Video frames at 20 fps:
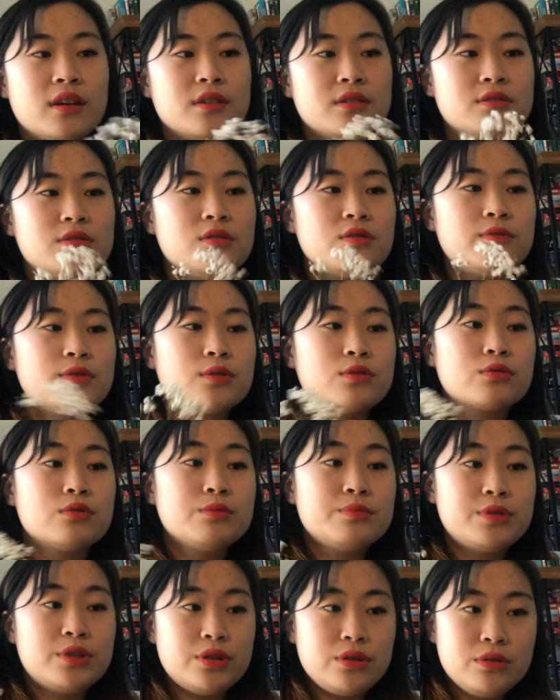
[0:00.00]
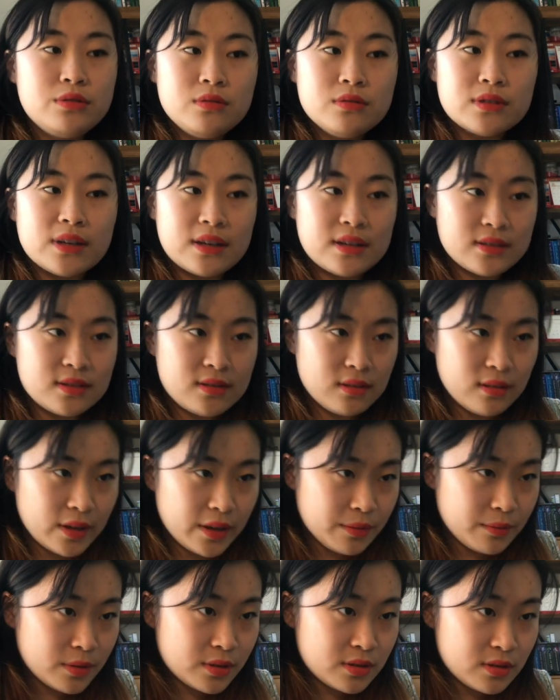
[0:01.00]
So for Group 2, that is
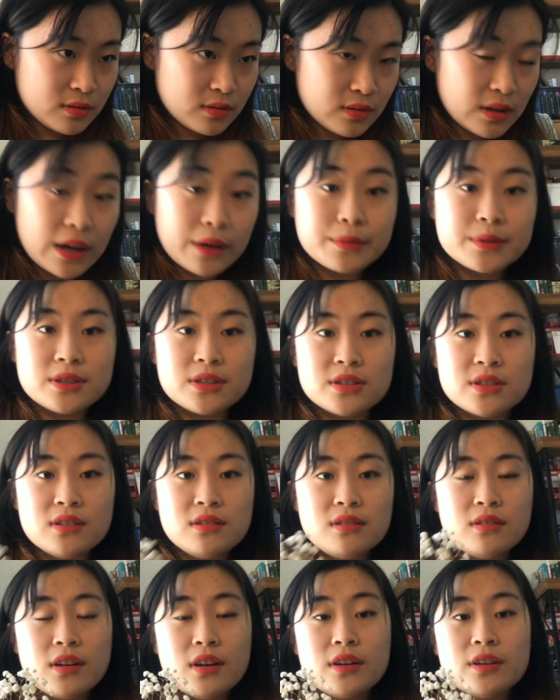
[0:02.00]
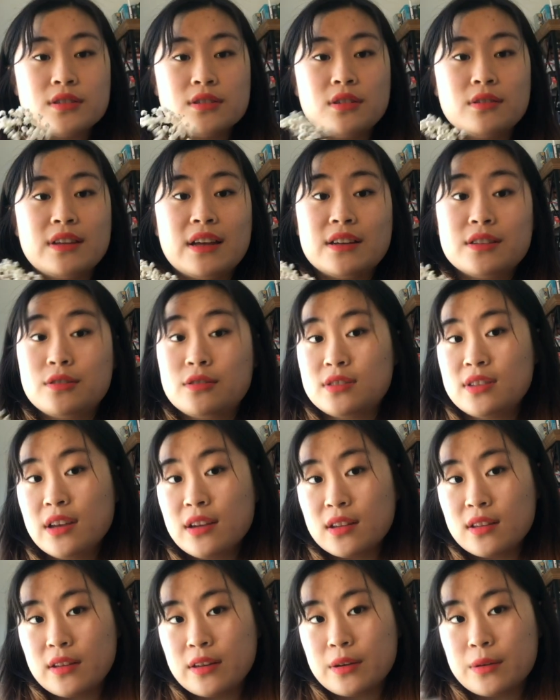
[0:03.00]
language acquisition, so that is your
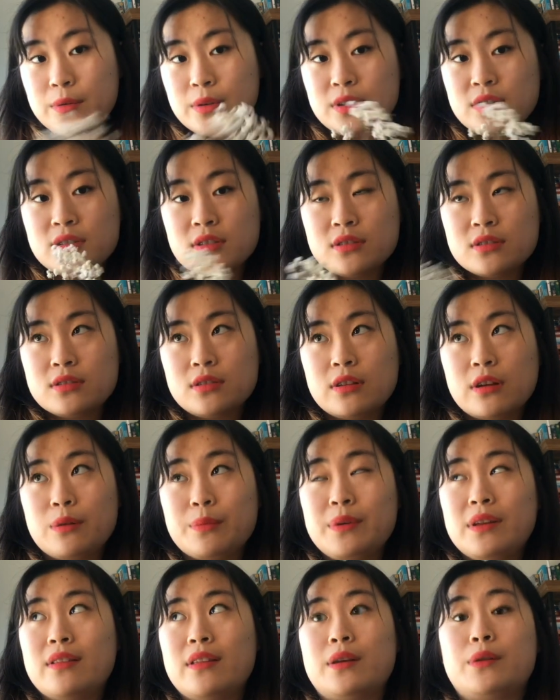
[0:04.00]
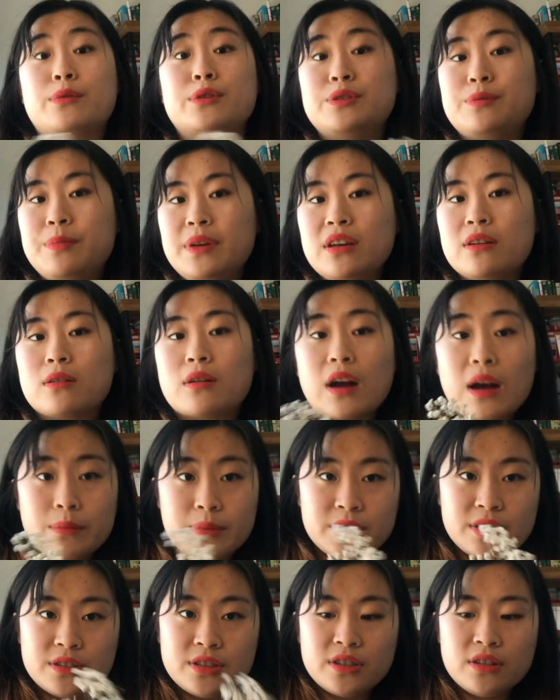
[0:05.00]
second language, so that will be language B or ab
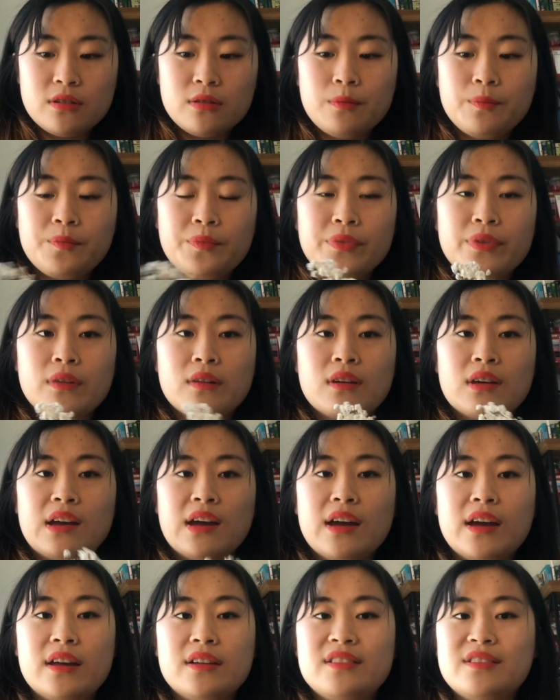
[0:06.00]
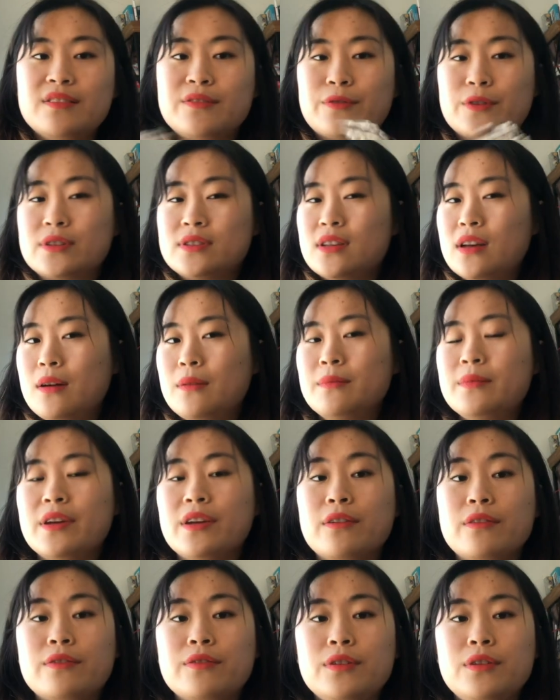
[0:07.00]
initio. And for some,
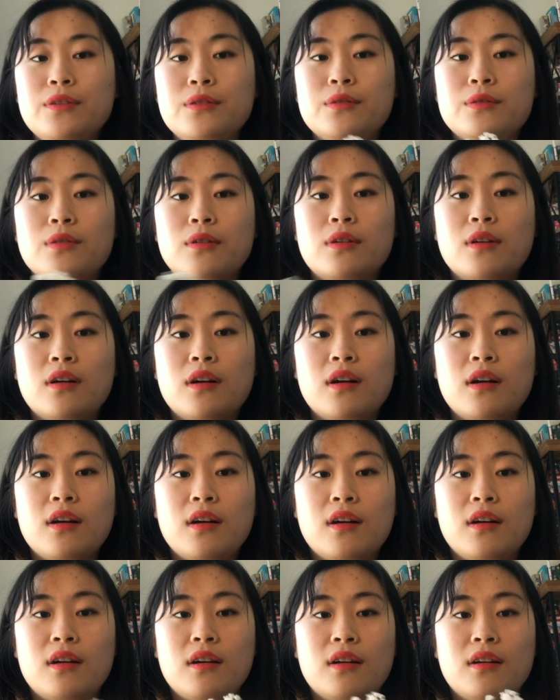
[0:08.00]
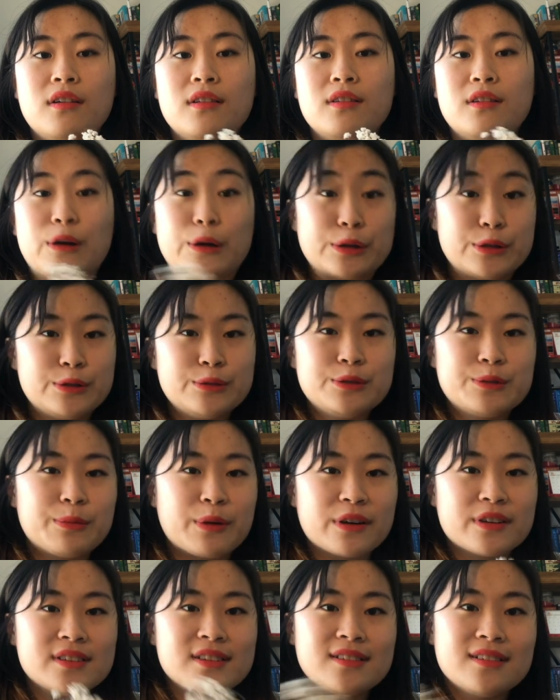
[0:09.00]
if you are too
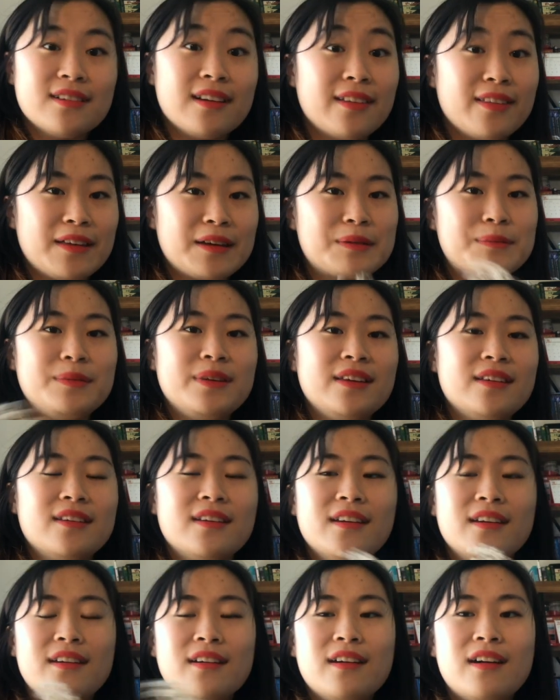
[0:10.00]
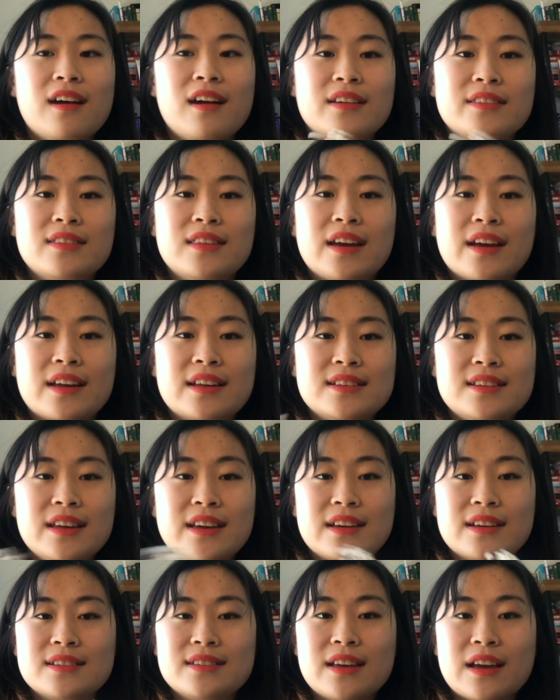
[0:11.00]
smart, unlike me, that can
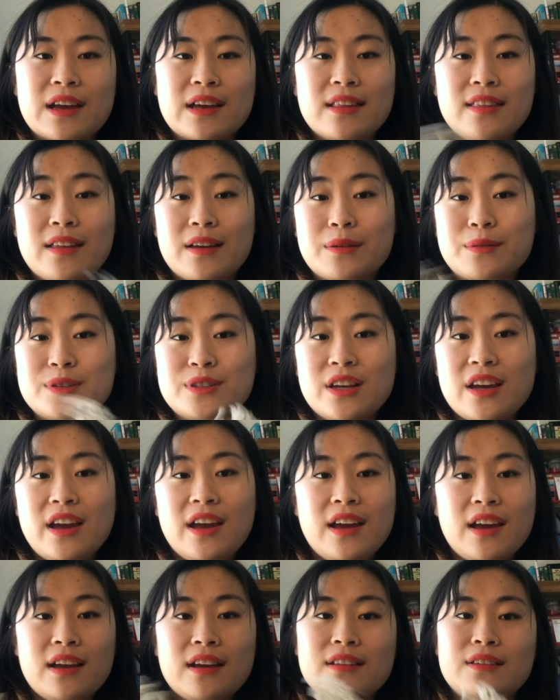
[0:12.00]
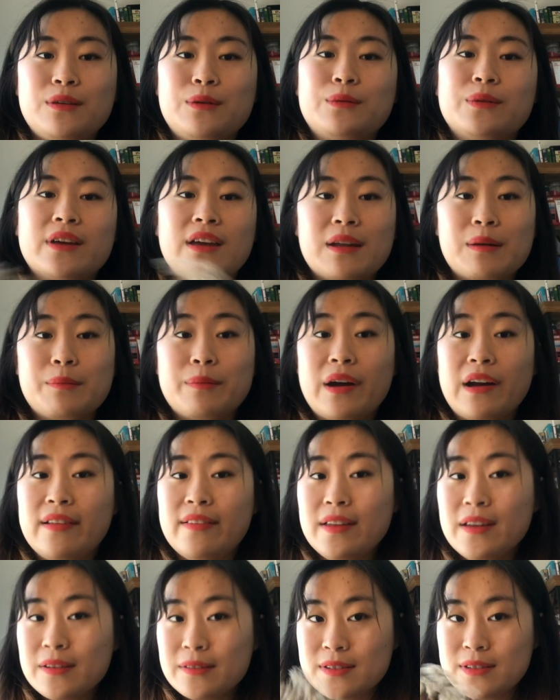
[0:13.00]
take a second language A and you would get a
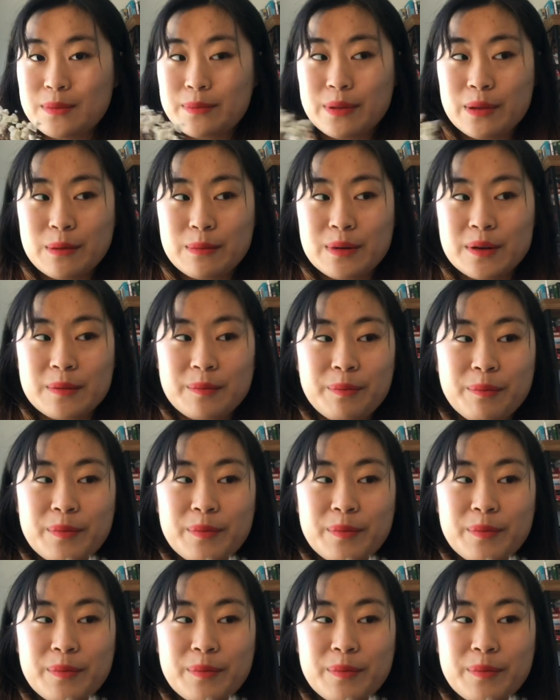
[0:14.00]
bilingual diploma.